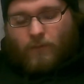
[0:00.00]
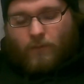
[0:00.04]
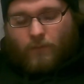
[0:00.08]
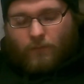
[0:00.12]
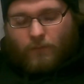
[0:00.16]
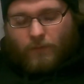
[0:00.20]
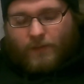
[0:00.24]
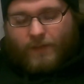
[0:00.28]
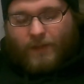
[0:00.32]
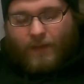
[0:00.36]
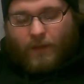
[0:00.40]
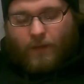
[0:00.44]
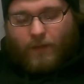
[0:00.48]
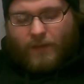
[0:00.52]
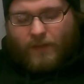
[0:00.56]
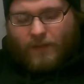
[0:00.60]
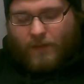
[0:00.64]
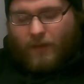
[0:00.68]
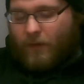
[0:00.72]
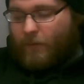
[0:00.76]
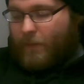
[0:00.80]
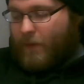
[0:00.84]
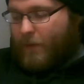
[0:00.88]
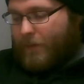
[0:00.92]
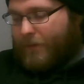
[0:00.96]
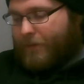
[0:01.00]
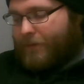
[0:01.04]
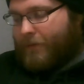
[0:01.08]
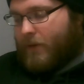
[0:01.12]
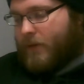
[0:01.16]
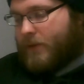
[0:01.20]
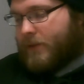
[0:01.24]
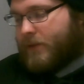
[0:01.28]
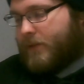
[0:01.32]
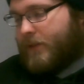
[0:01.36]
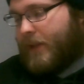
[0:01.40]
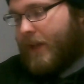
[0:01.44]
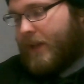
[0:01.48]
we'll see how these go. Maybe
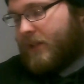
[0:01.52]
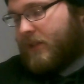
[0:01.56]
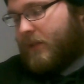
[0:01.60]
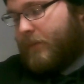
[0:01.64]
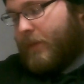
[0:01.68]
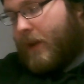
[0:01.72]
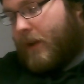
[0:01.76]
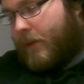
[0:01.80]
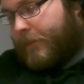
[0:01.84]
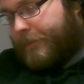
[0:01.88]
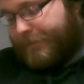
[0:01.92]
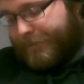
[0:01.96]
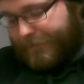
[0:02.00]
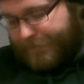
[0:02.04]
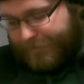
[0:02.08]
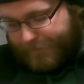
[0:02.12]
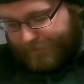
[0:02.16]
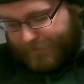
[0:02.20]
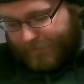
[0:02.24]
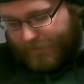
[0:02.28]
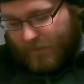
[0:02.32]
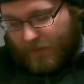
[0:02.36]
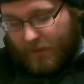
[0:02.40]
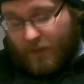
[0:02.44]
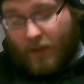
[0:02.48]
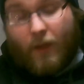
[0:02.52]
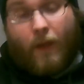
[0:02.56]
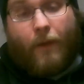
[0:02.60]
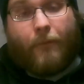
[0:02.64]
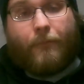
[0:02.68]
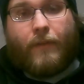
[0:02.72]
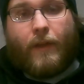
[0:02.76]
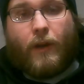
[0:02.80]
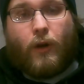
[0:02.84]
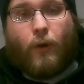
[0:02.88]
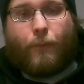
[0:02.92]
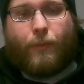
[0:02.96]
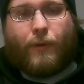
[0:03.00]
first test them out. If
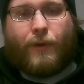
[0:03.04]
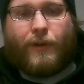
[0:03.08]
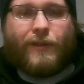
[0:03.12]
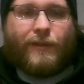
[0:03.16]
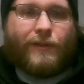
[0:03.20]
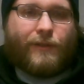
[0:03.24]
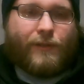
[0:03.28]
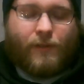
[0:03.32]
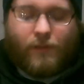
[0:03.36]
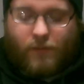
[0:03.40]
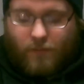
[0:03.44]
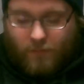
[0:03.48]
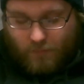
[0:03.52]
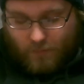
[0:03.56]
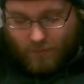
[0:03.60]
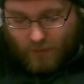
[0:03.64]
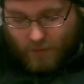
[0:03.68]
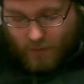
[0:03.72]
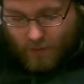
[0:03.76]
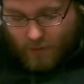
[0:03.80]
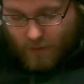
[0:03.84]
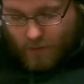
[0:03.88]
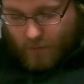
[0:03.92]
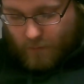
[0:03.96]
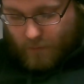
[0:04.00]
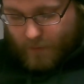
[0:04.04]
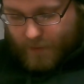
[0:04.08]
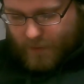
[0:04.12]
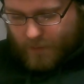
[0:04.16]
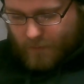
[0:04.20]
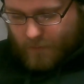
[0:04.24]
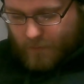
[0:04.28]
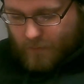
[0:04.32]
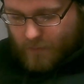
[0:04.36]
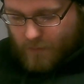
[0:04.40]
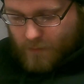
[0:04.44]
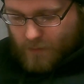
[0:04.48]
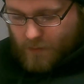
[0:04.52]
they don't produce, well,
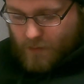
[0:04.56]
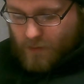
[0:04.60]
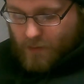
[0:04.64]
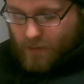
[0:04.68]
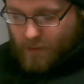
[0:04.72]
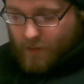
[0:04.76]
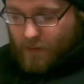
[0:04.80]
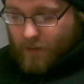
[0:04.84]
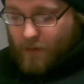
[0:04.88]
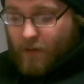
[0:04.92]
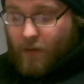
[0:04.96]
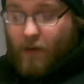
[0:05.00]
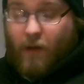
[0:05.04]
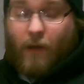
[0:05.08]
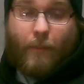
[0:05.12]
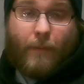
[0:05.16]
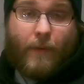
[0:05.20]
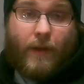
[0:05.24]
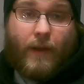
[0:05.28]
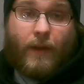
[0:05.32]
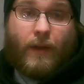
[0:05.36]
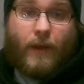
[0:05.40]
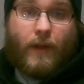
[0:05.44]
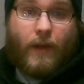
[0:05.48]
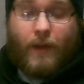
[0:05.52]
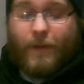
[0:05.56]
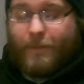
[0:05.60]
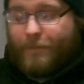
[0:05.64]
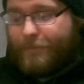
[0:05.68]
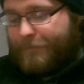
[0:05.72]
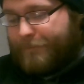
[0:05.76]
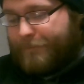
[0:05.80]
I might not.